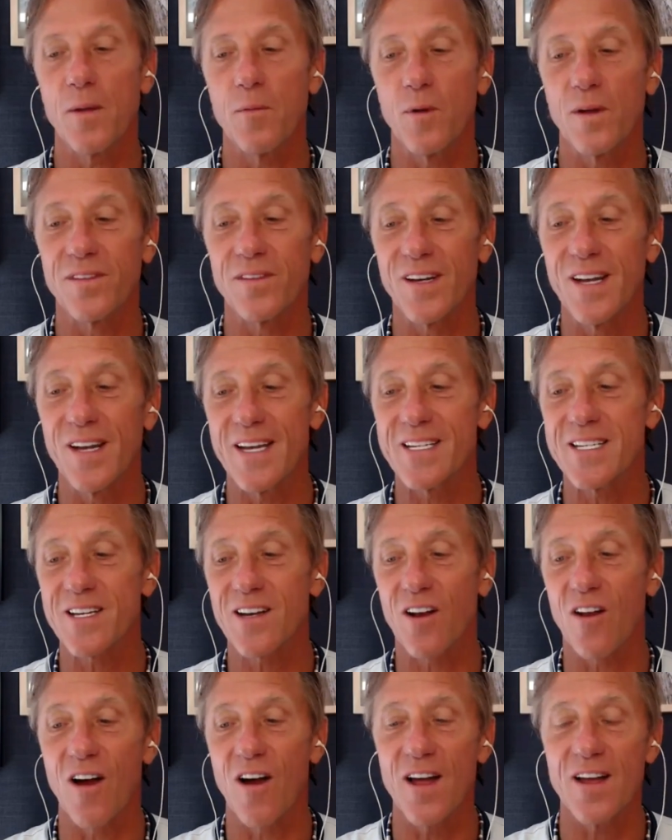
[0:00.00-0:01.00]
probably with
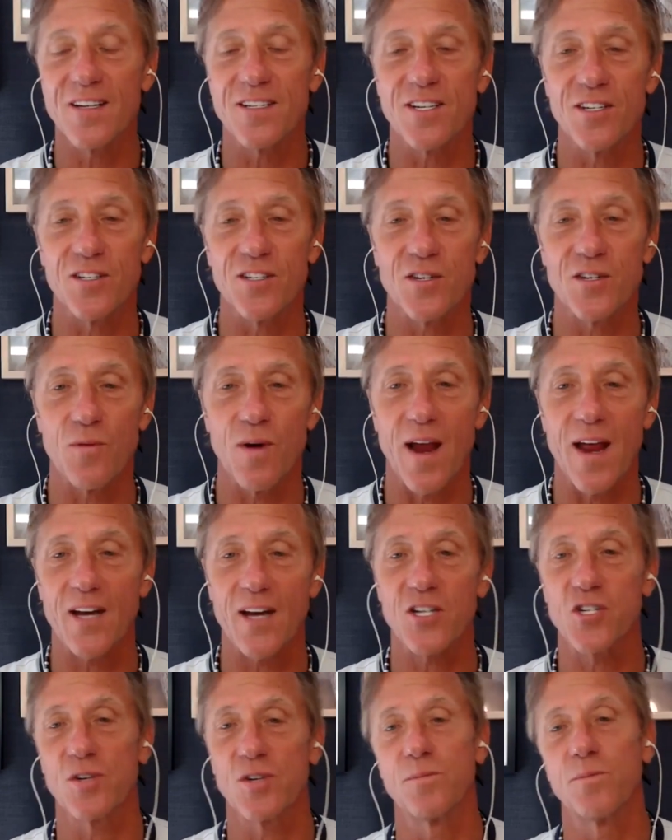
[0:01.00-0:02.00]
less client
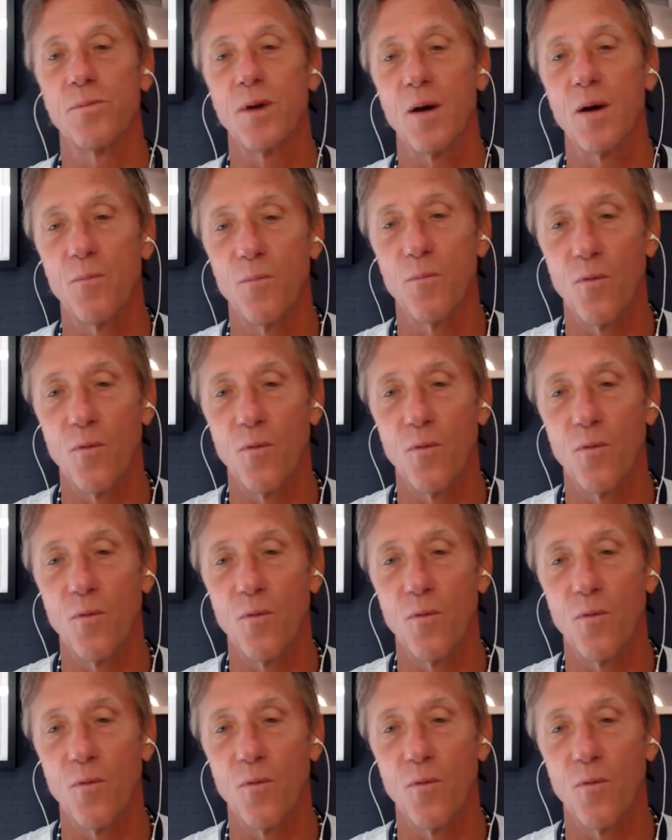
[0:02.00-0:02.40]
interaction but